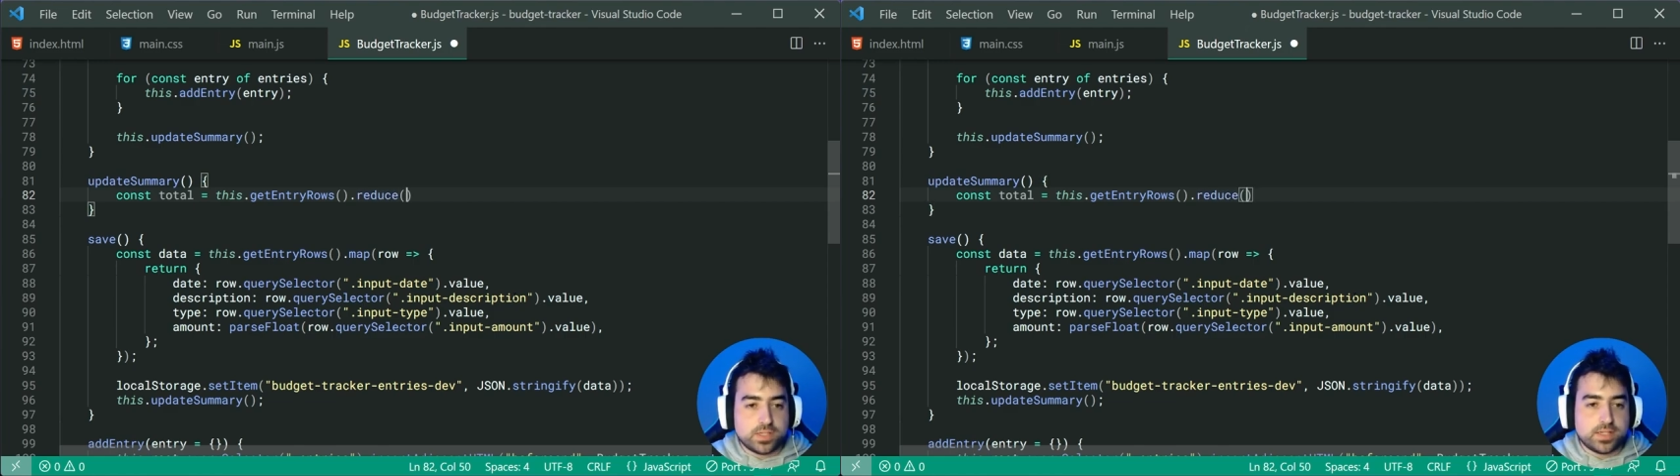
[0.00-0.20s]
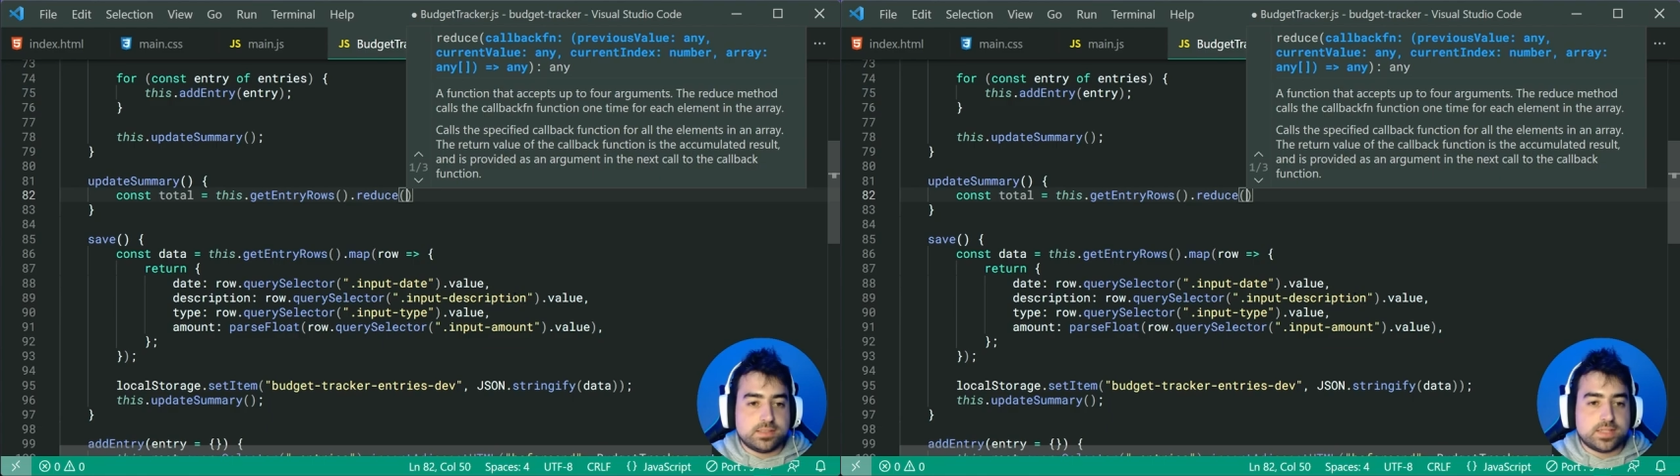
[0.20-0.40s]

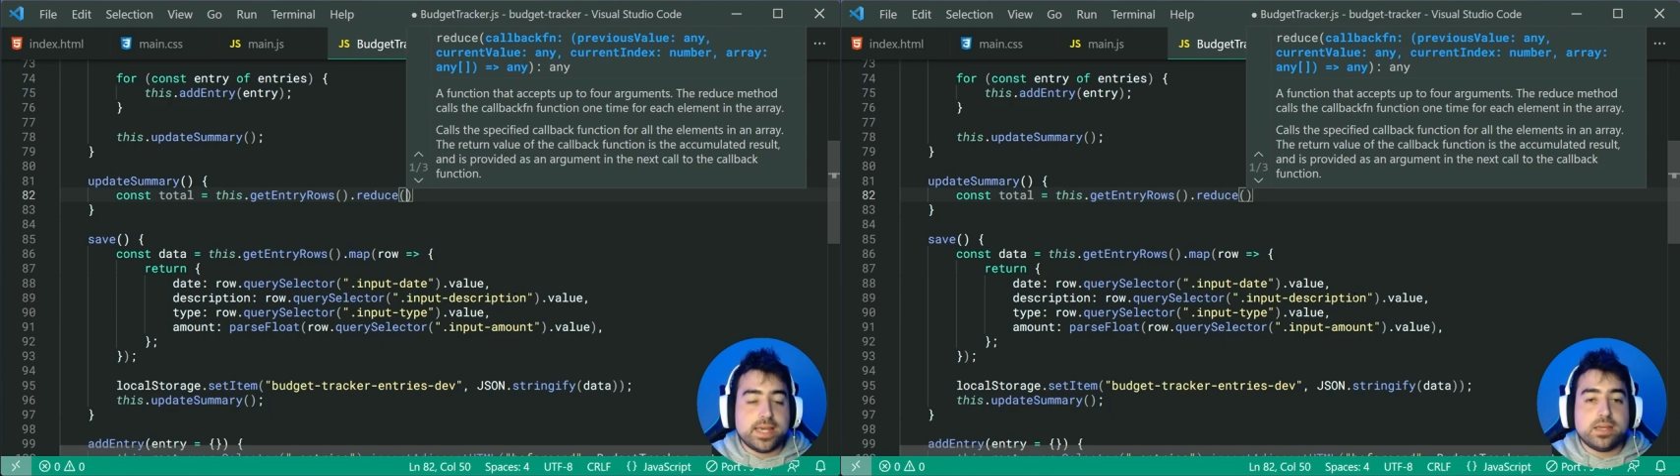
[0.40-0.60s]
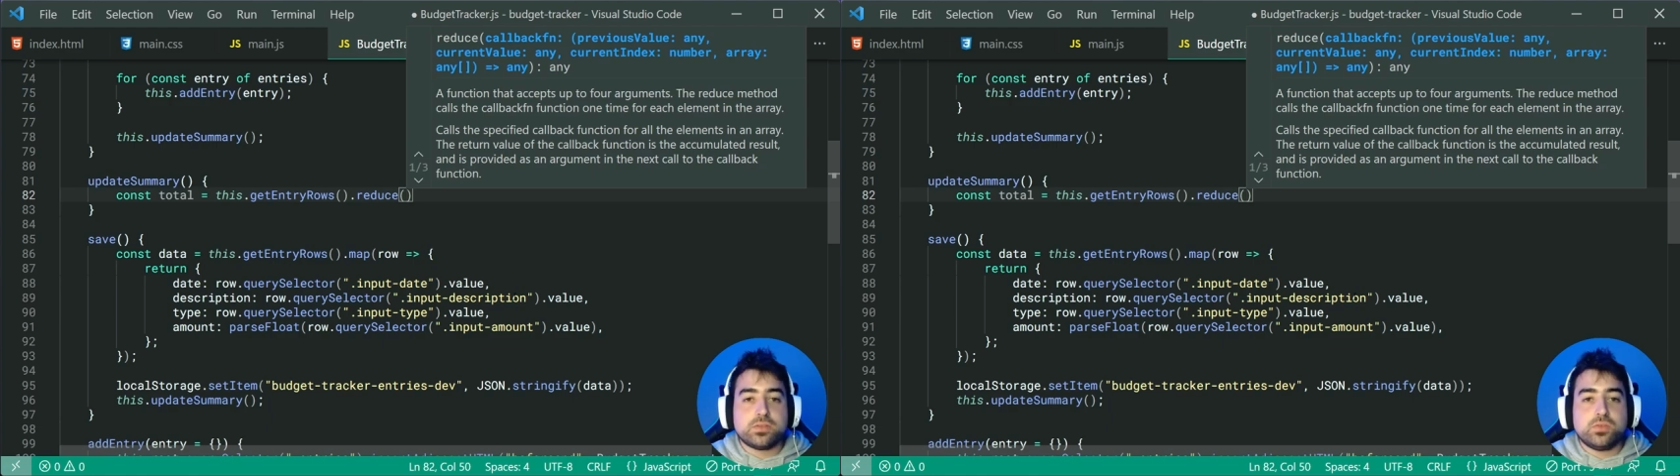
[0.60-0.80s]
gonna
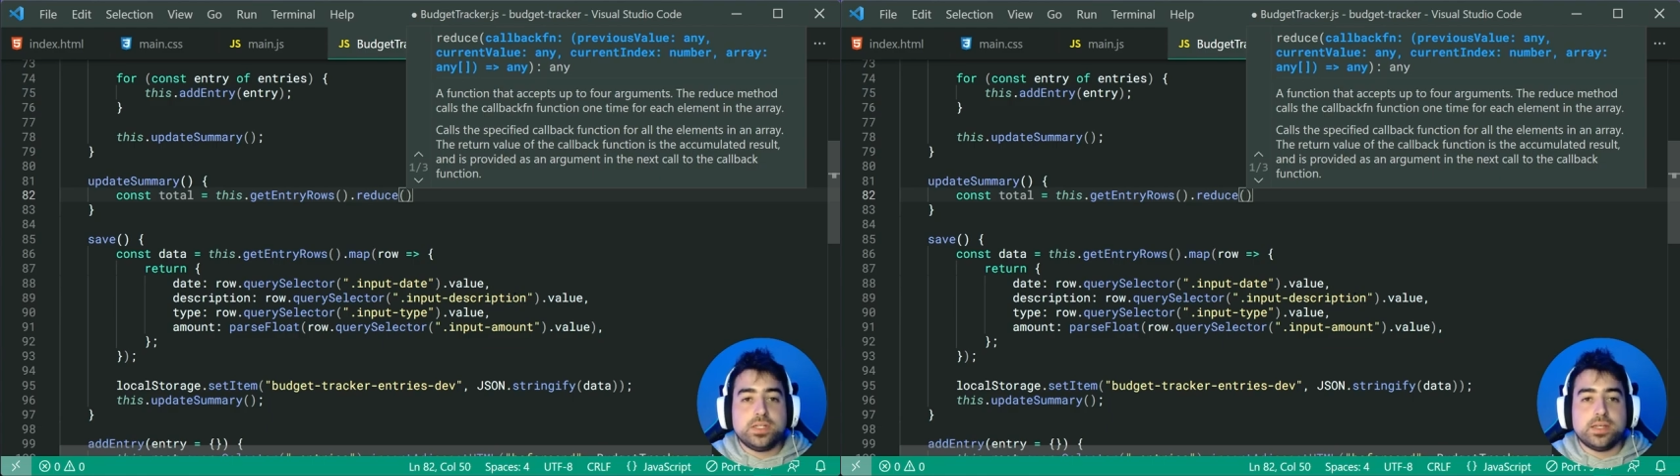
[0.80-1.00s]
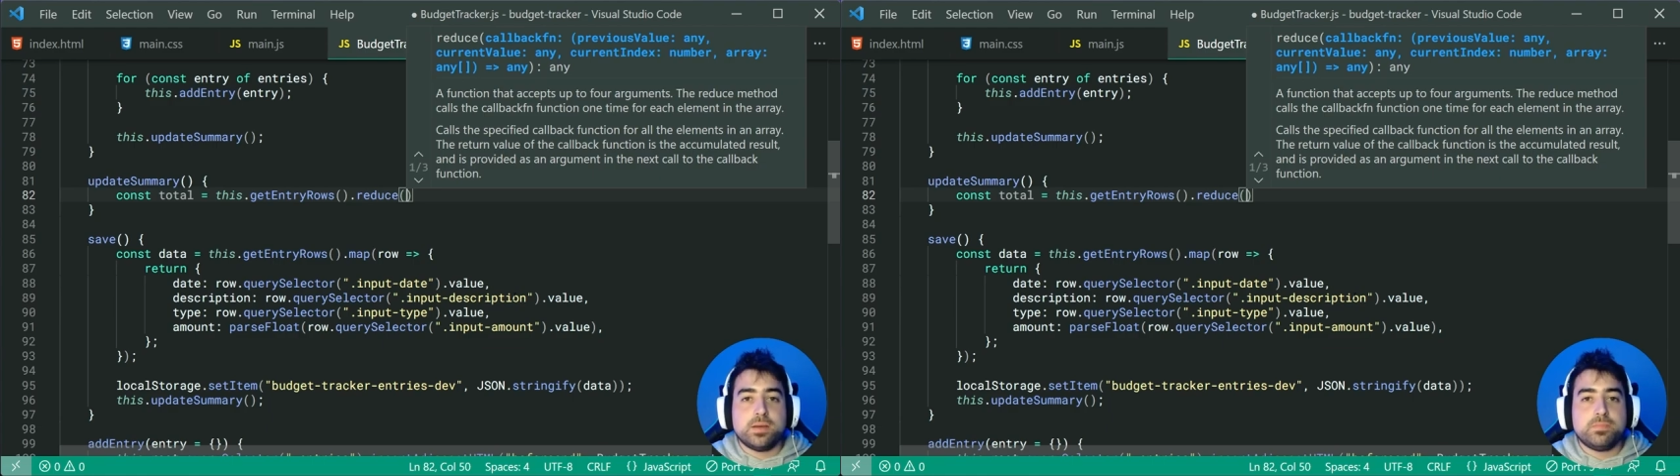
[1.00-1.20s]
take through
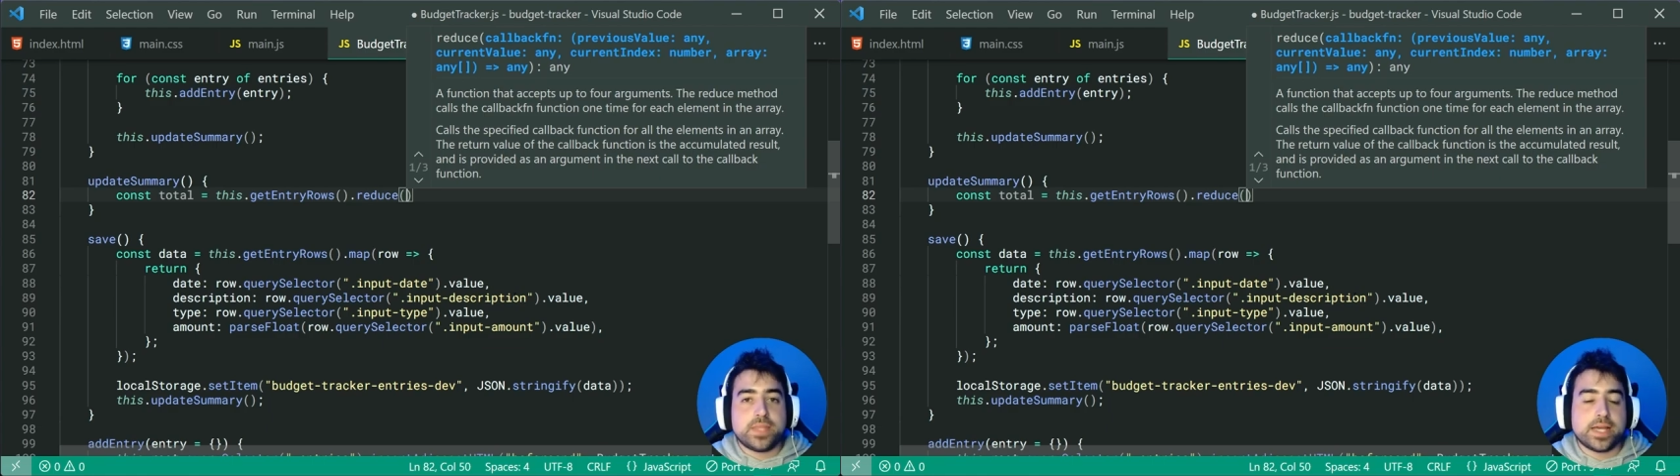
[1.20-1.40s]
here